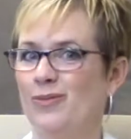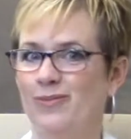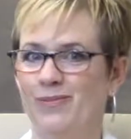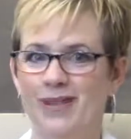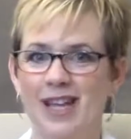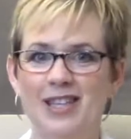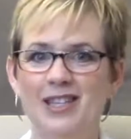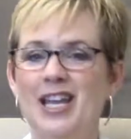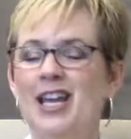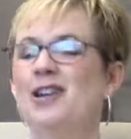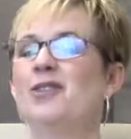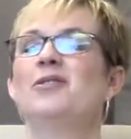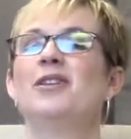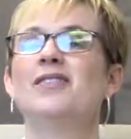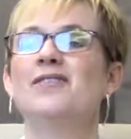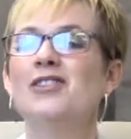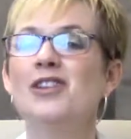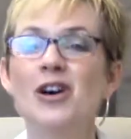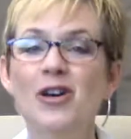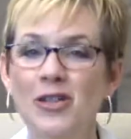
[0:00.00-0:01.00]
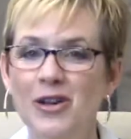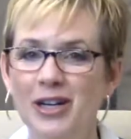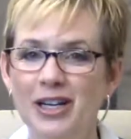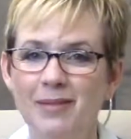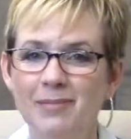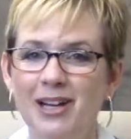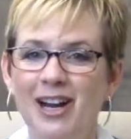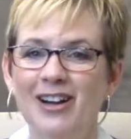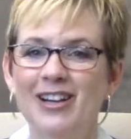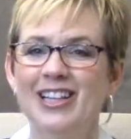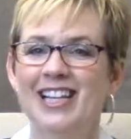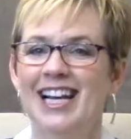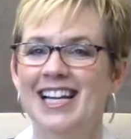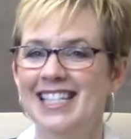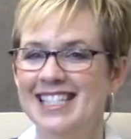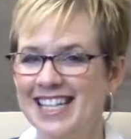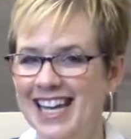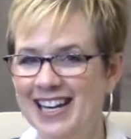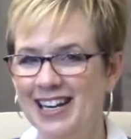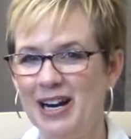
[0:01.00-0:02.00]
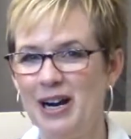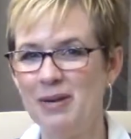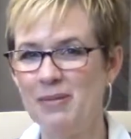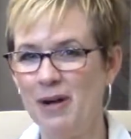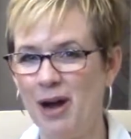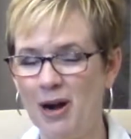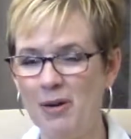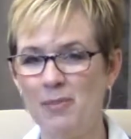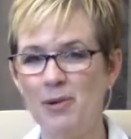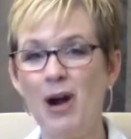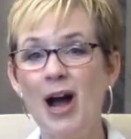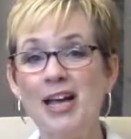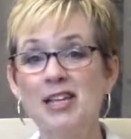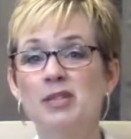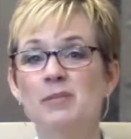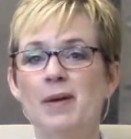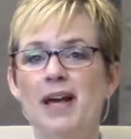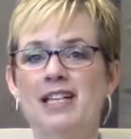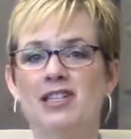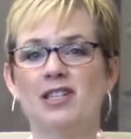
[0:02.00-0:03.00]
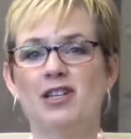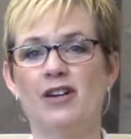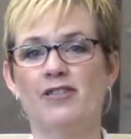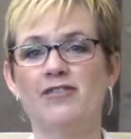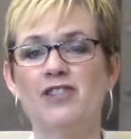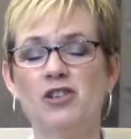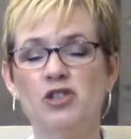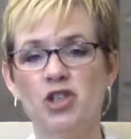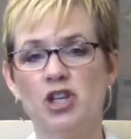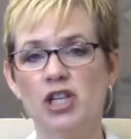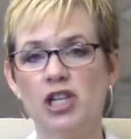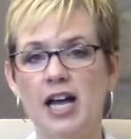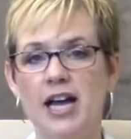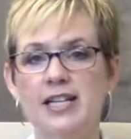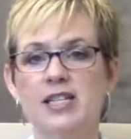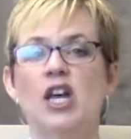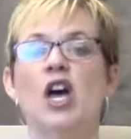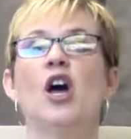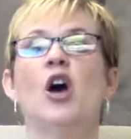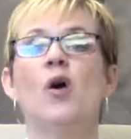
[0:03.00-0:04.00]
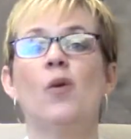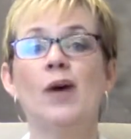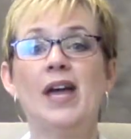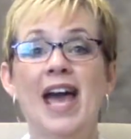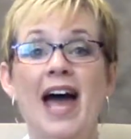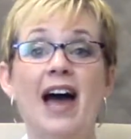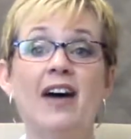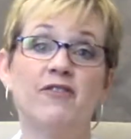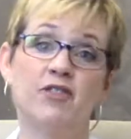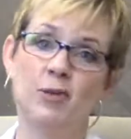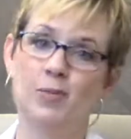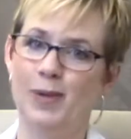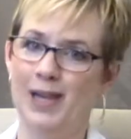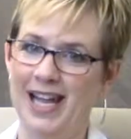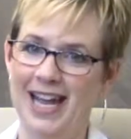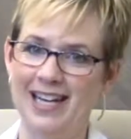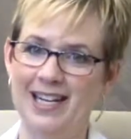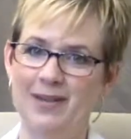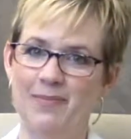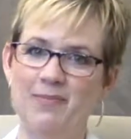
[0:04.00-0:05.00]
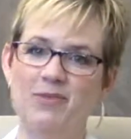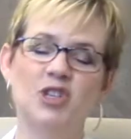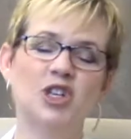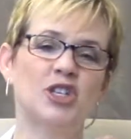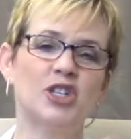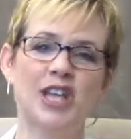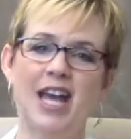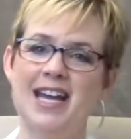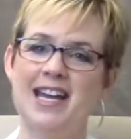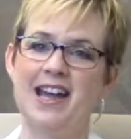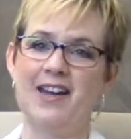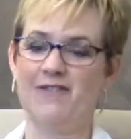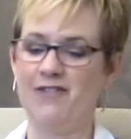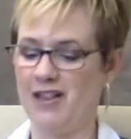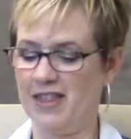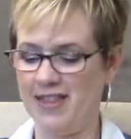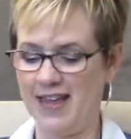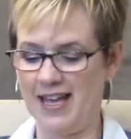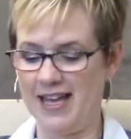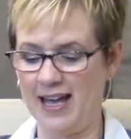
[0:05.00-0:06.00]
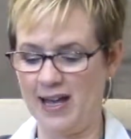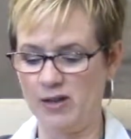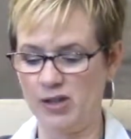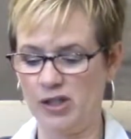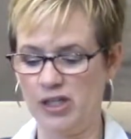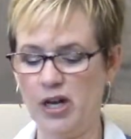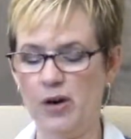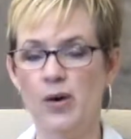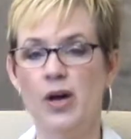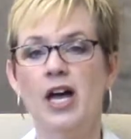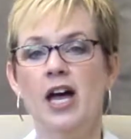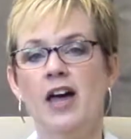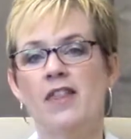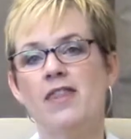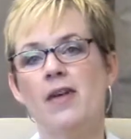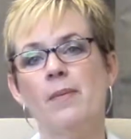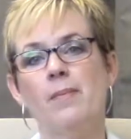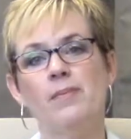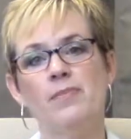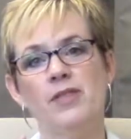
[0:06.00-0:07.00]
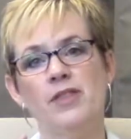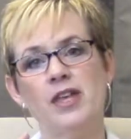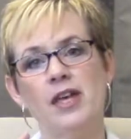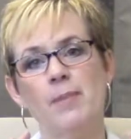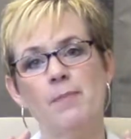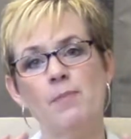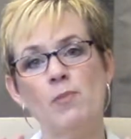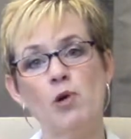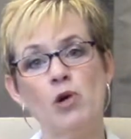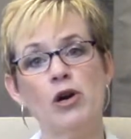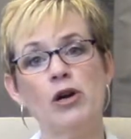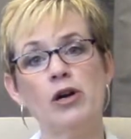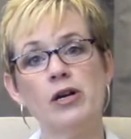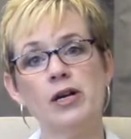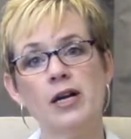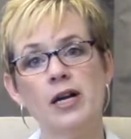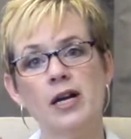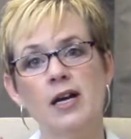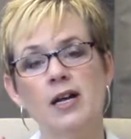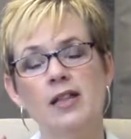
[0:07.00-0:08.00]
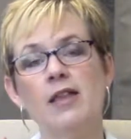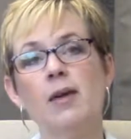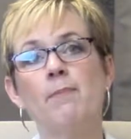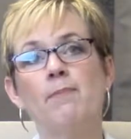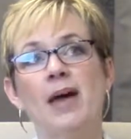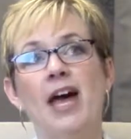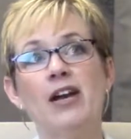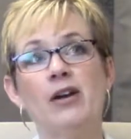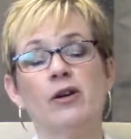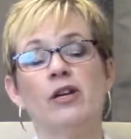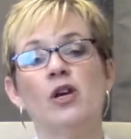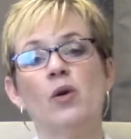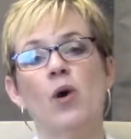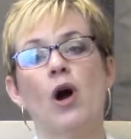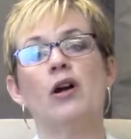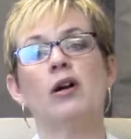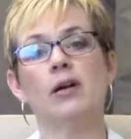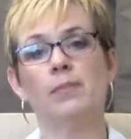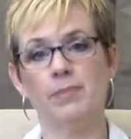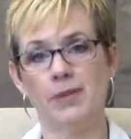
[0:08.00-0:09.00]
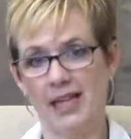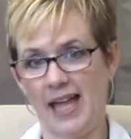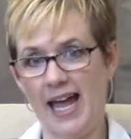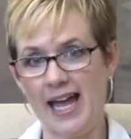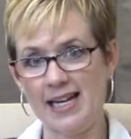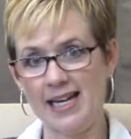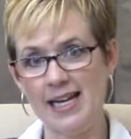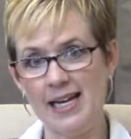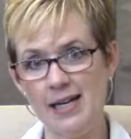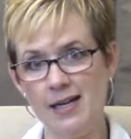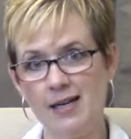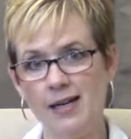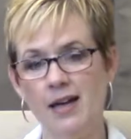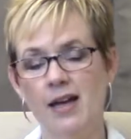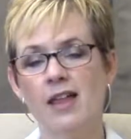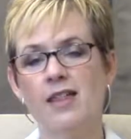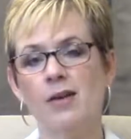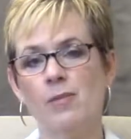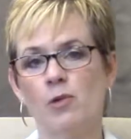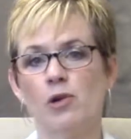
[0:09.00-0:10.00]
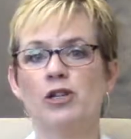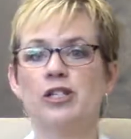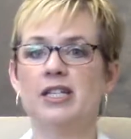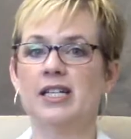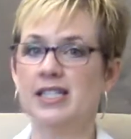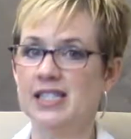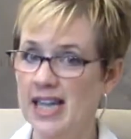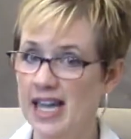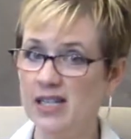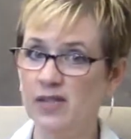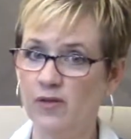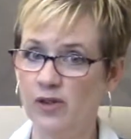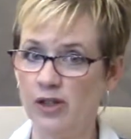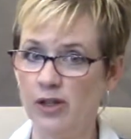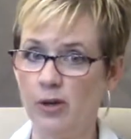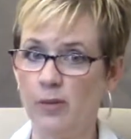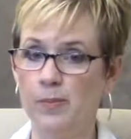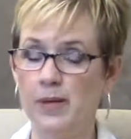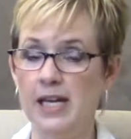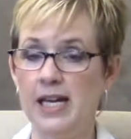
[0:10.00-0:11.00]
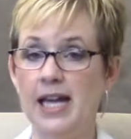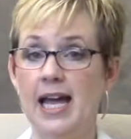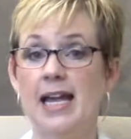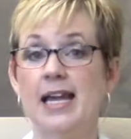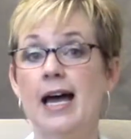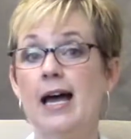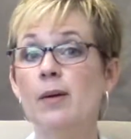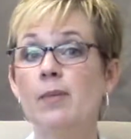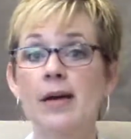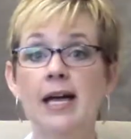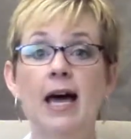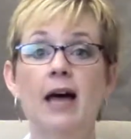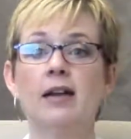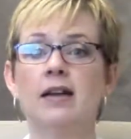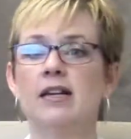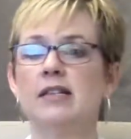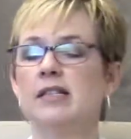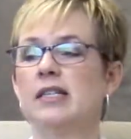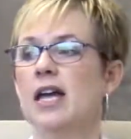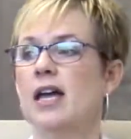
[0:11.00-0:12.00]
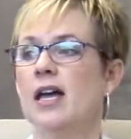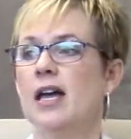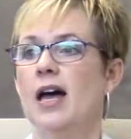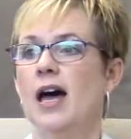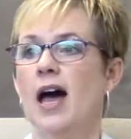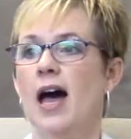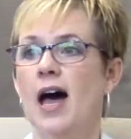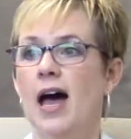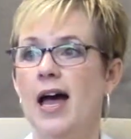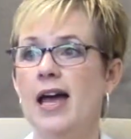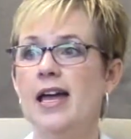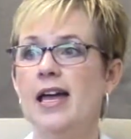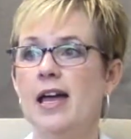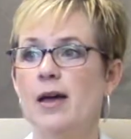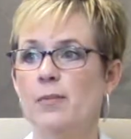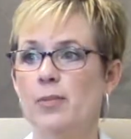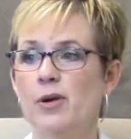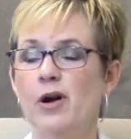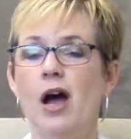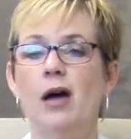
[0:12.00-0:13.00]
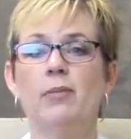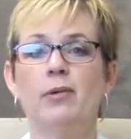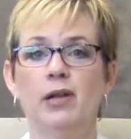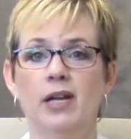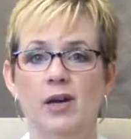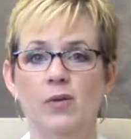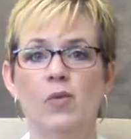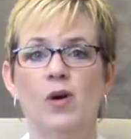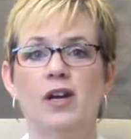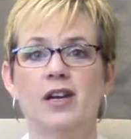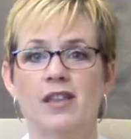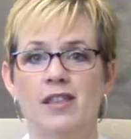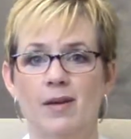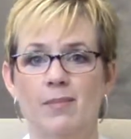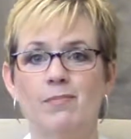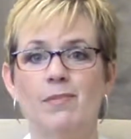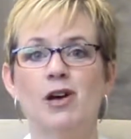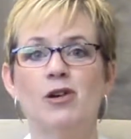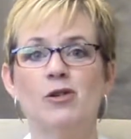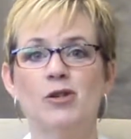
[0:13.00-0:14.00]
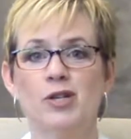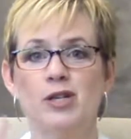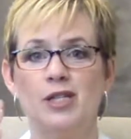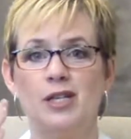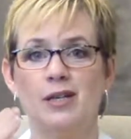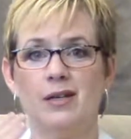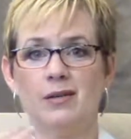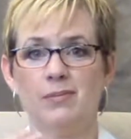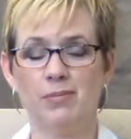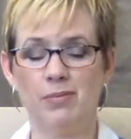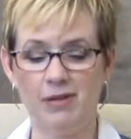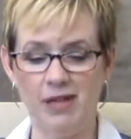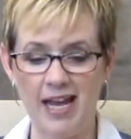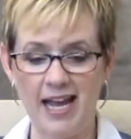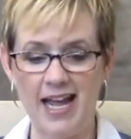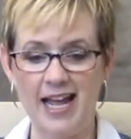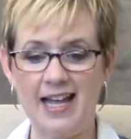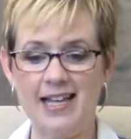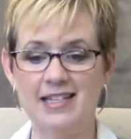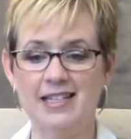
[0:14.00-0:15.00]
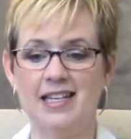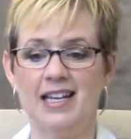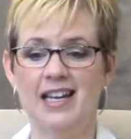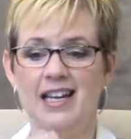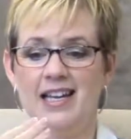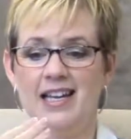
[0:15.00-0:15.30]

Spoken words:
that they don't even know they're going to be our clients yet, our prospects and our future clients, we have to plan it, just like everything else. So the better you are at planning, the more successful you'll be. And I'll be honest, I am probably one of the most planned